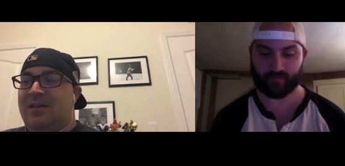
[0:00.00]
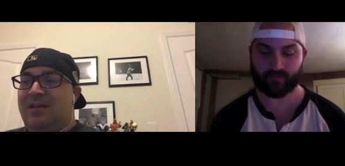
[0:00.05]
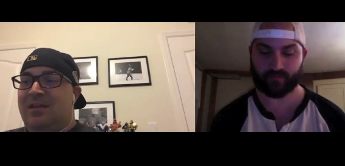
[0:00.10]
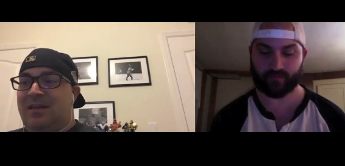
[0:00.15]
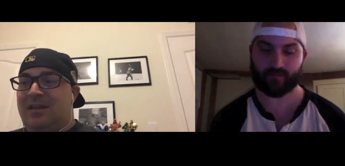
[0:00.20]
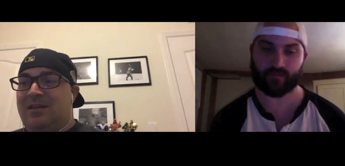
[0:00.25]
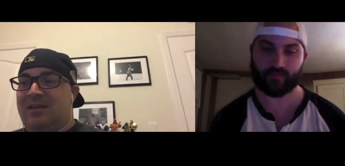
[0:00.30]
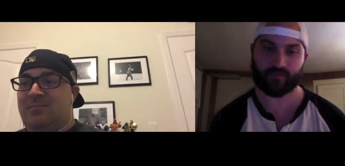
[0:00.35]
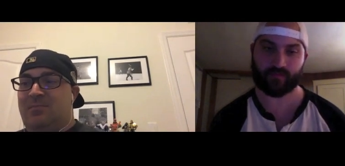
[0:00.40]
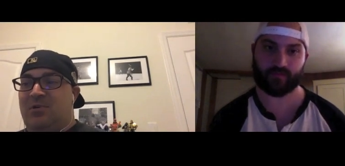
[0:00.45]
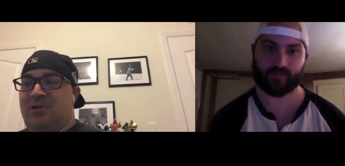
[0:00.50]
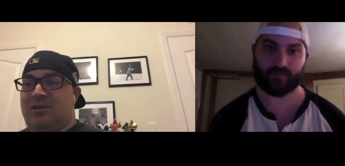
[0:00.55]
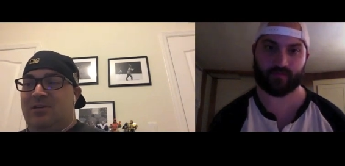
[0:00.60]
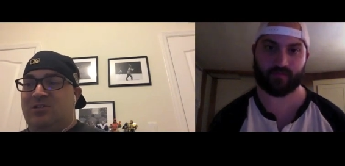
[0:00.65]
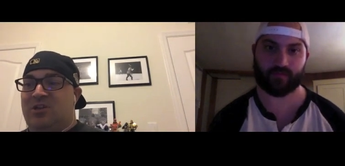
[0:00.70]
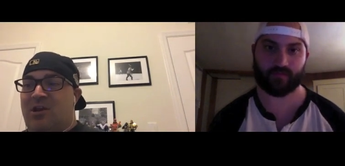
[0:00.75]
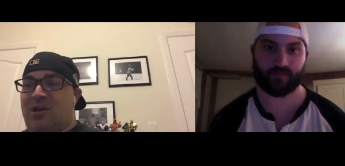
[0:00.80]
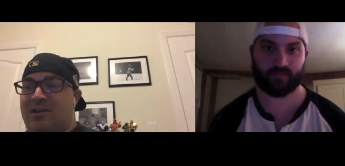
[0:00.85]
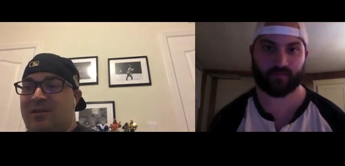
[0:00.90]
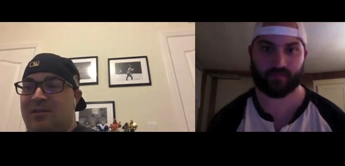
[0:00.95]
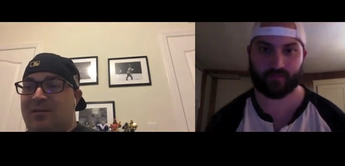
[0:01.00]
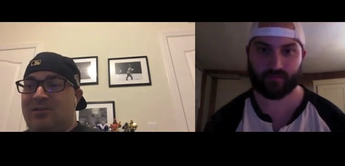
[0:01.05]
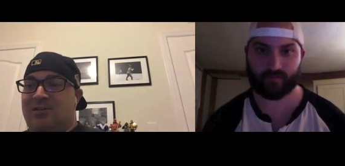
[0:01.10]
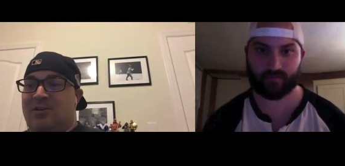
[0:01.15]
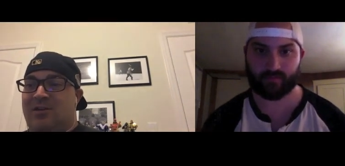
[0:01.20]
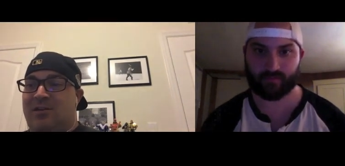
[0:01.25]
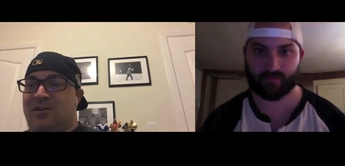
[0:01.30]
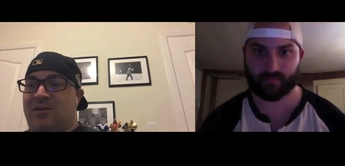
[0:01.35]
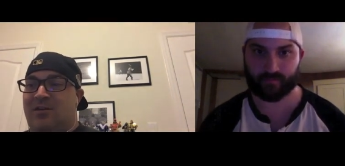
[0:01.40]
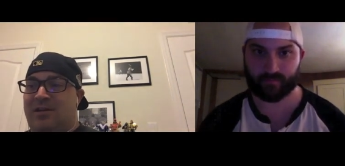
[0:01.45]
Speaker 1: and putting
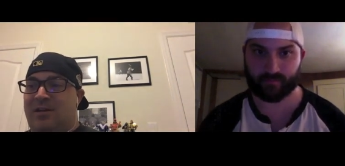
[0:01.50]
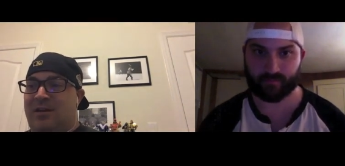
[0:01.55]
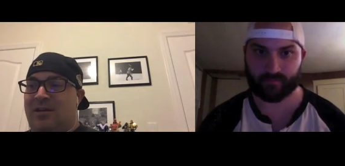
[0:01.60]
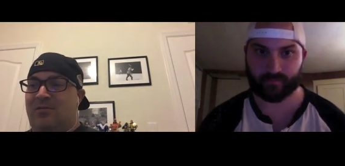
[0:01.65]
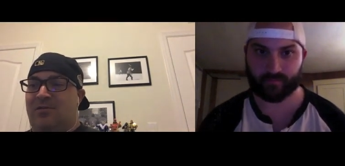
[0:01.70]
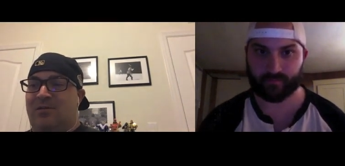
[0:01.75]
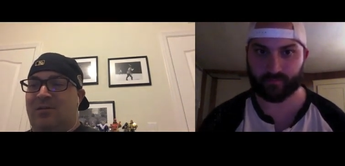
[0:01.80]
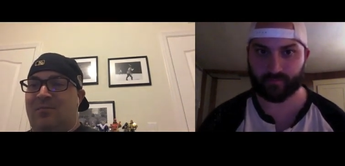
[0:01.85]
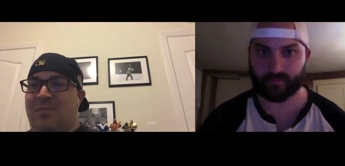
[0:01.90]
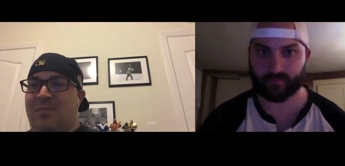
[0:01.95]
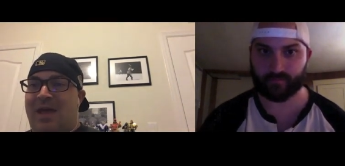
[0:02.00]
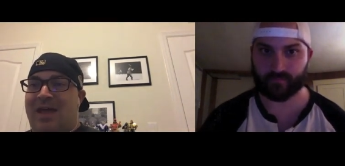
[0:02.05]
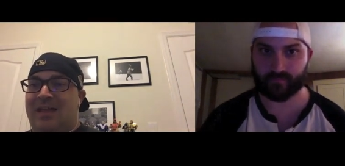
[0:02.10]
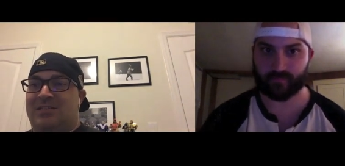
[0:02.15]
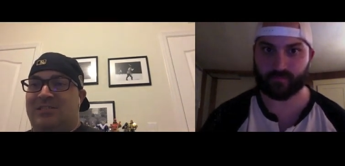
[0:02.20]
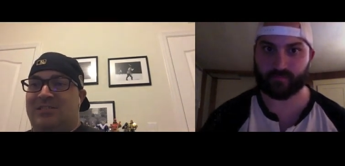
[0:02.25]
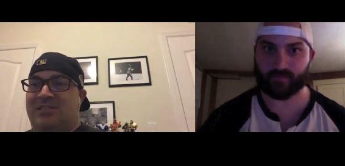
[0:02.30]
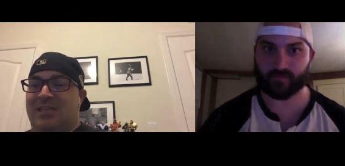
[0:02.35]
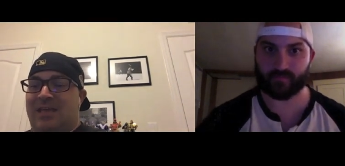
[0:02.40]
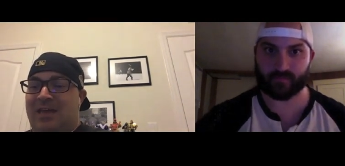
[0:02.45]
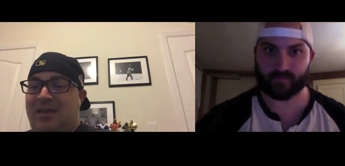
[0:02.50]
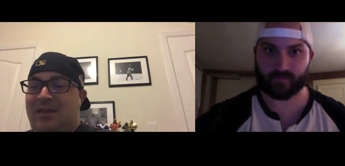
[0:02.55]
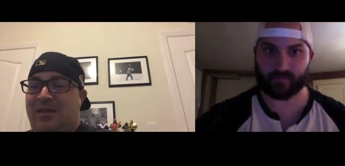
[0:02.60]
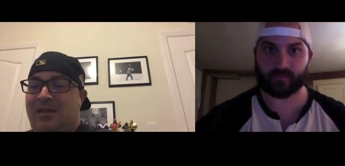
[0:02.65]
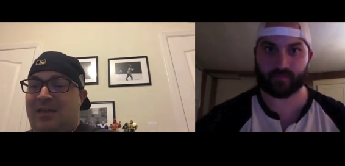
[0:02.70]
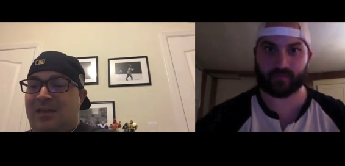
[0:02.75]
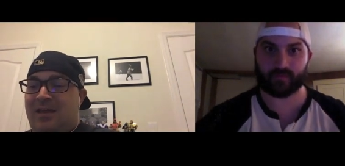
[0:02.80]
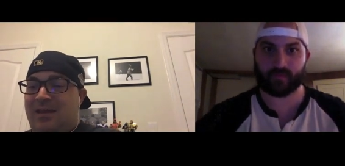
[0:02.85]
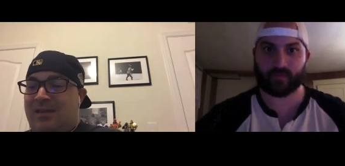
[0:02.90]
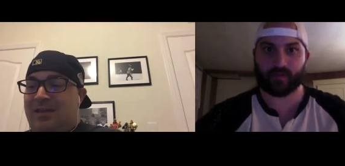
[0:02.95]
Johnny Gargano in a match that,
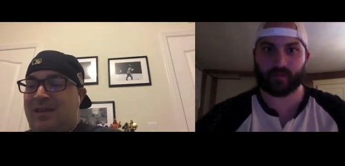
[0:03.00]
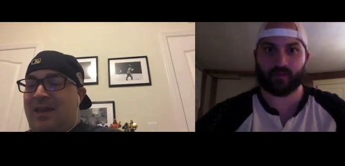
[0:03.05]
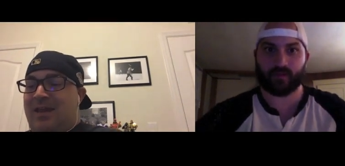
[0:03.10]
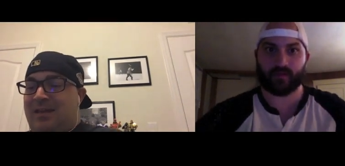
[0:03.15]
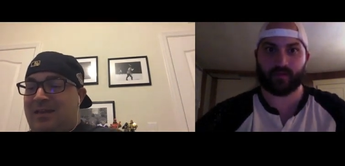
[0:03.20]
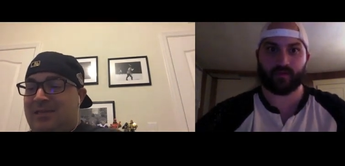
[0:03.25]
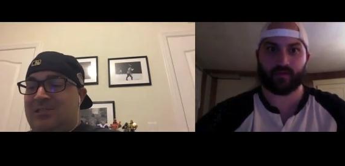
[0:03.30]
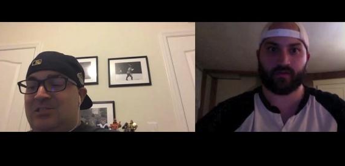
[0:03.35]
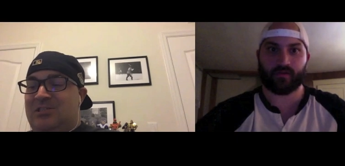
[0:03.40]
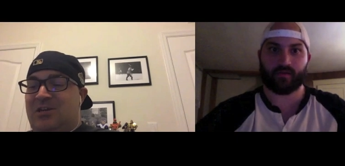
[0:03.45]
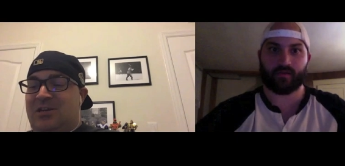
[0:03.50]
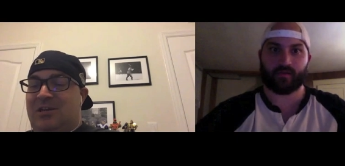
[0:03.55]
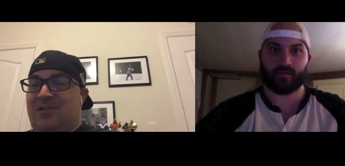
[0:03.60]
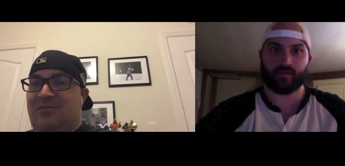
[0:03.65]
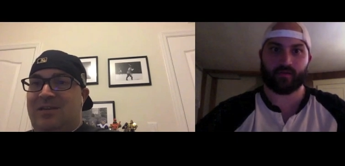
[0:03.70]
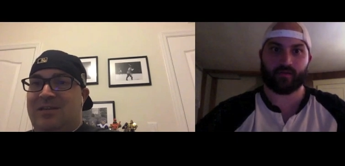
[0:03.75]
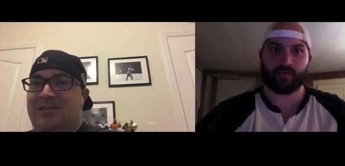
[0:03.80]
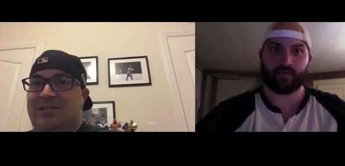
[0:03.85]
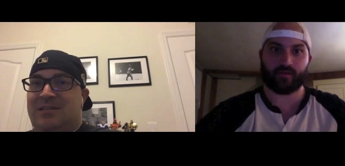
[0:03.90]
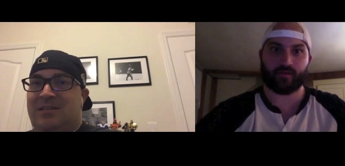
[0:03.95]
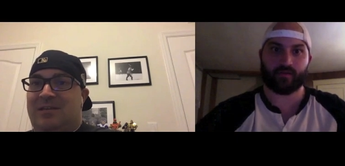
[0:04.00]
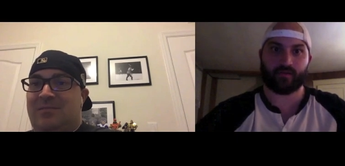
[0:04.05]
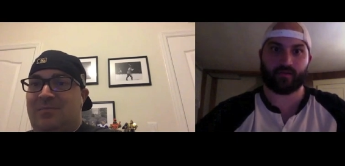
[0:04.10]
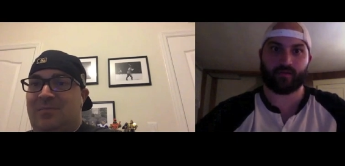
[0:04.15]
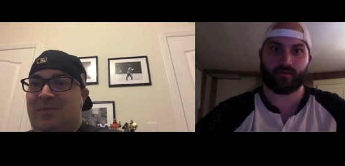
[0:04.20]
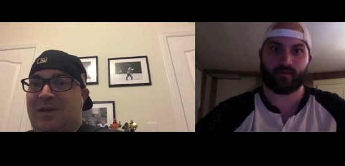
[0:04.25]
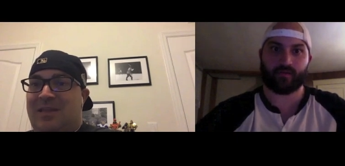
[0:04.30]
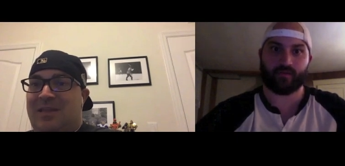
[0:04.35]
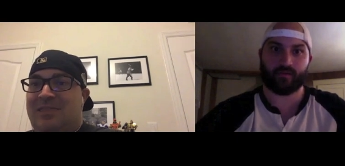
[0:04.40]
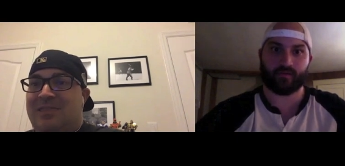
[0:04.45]
yeah, he's Johnny Wrestling,
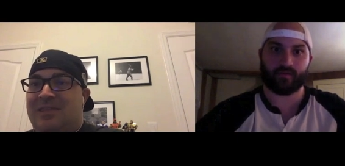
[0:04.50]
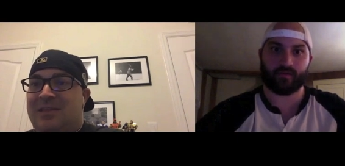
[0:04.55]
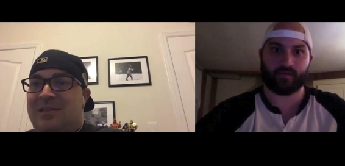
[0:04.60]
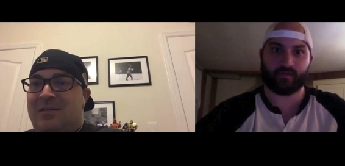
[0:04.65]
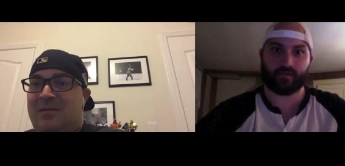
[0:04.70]
but I think